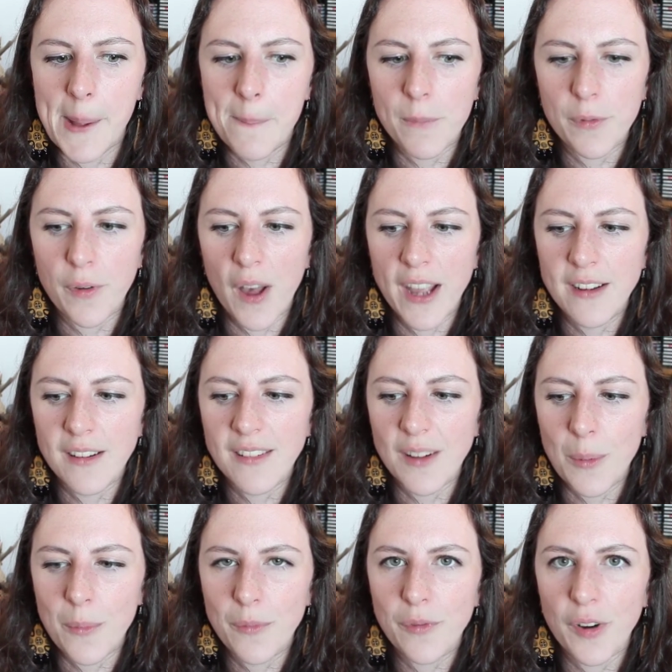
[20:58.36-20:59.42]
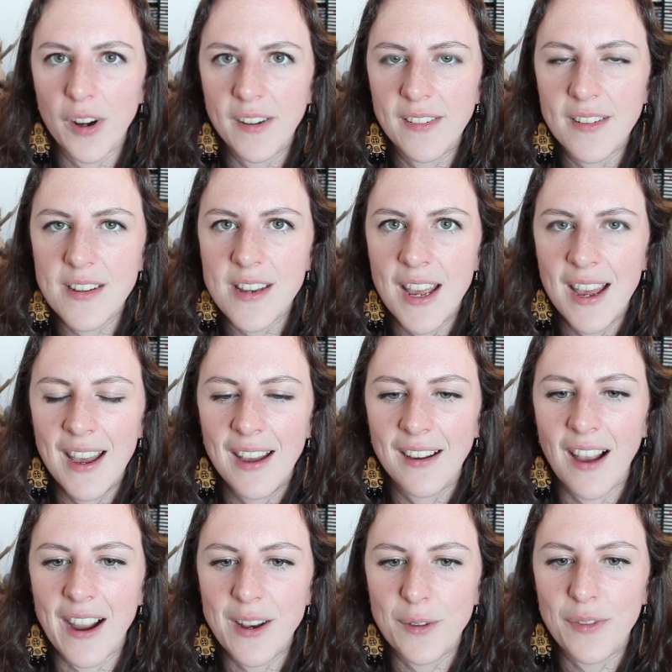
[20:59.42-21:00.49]
find some first
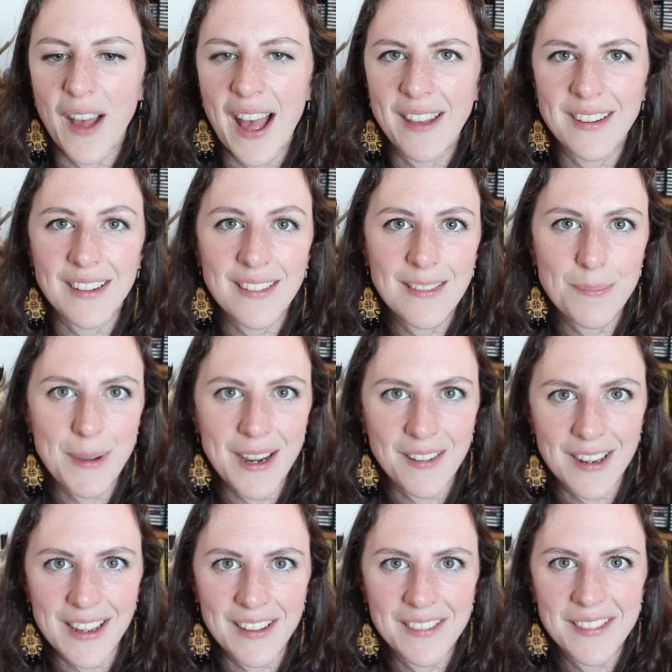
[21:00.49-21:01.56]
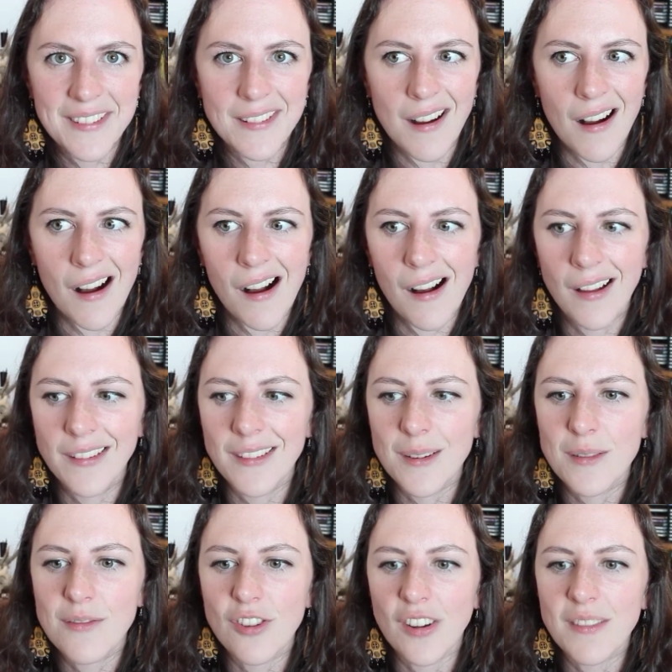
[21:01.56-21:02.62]
kind of hand experience on
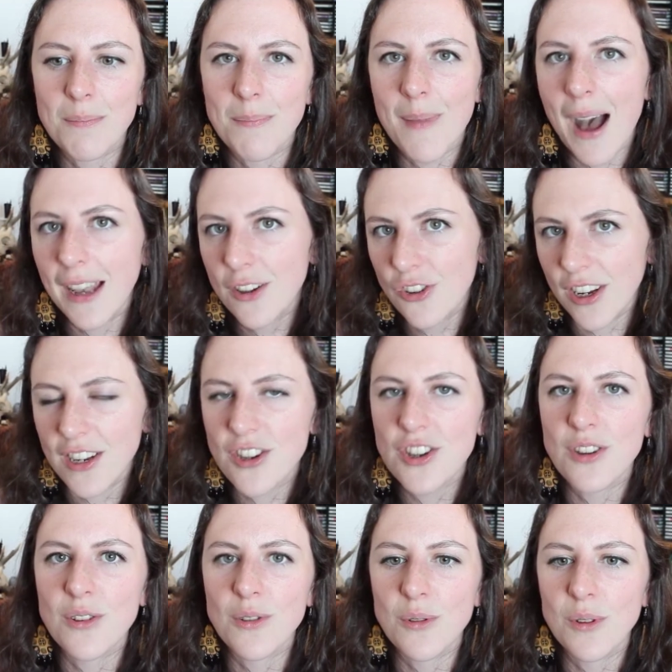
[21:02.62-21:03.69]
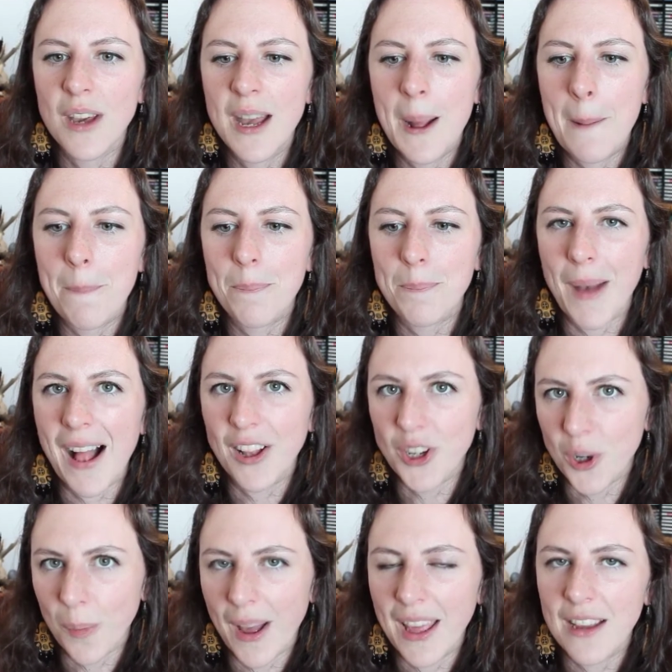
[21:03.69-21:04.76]
just managing to battle
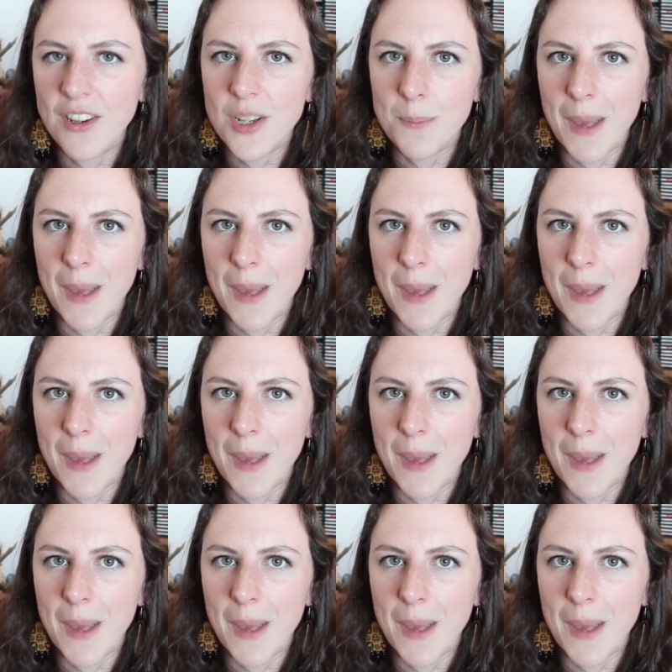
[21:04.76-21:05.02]
your way into